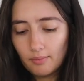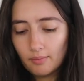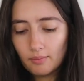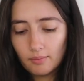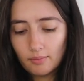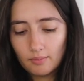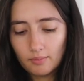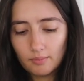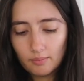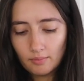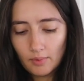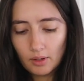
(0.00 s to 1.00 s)

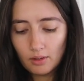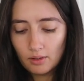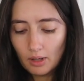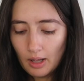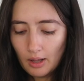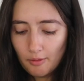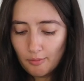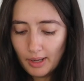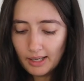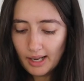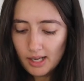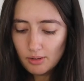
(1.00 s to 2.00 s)

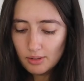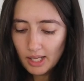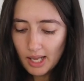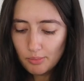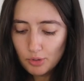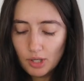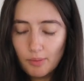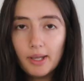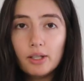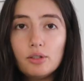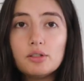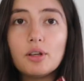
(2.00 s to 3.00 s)
My nails keep
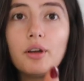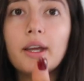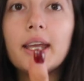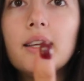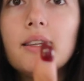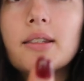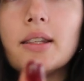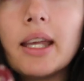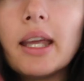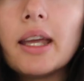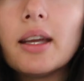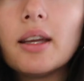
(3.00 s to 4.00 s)
chipping so
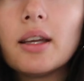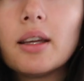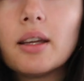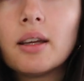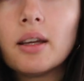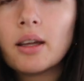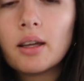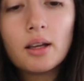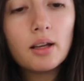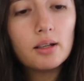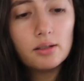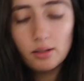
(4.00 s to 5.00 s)
easily.
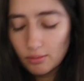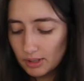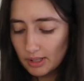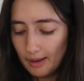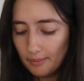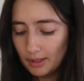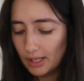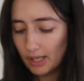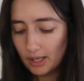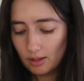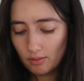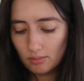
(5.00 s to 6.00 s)
I don't know what's happening.